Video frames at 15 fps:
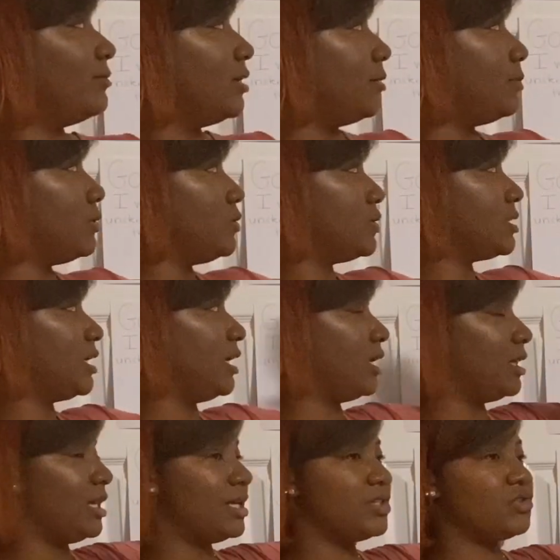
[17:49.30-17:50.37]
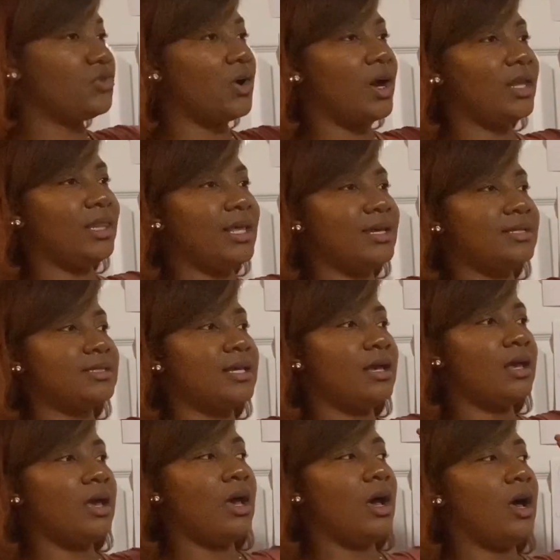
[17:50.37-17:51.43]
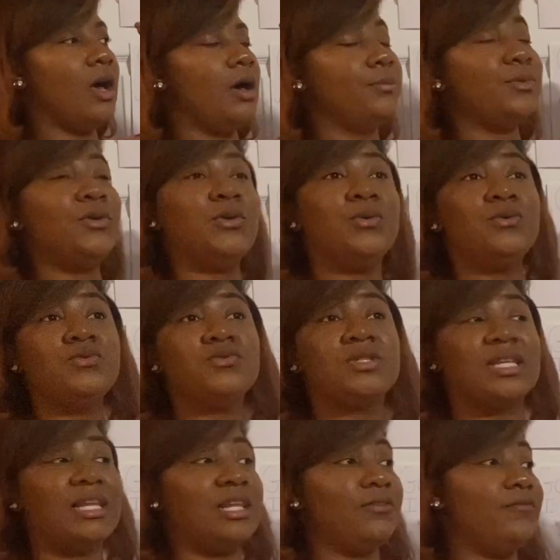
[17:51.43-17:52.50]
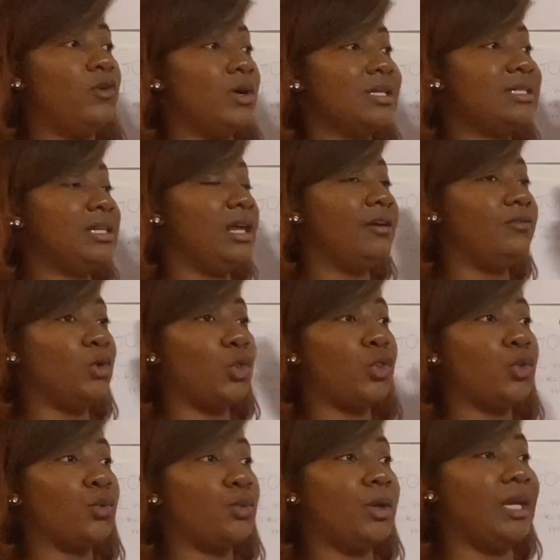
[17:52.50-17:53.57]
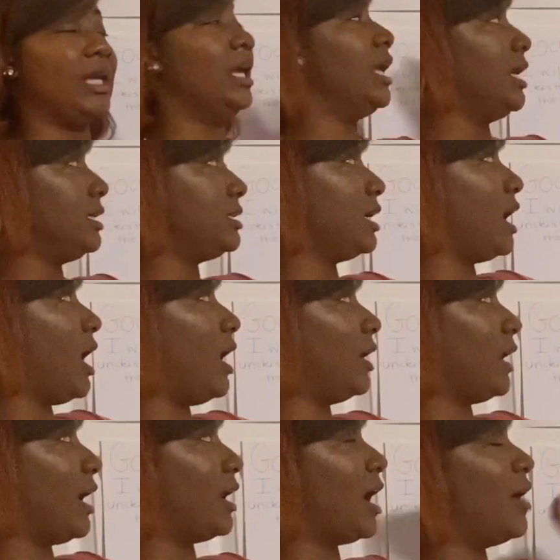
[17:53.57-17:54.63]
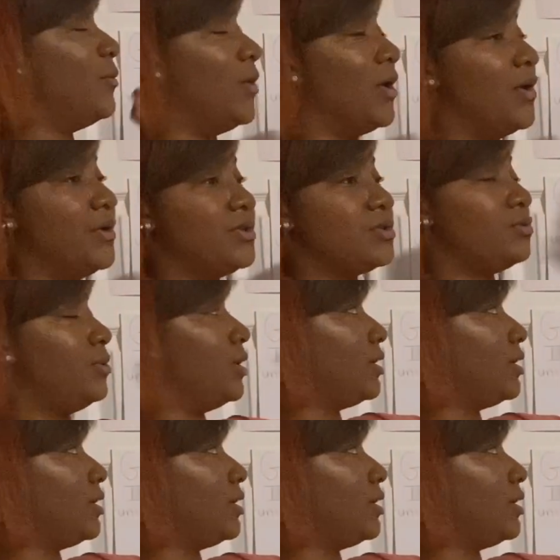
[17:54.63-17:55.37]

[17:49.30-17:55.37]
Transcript: W's again? Let's start. Let's use voice level 3 to call out our words. What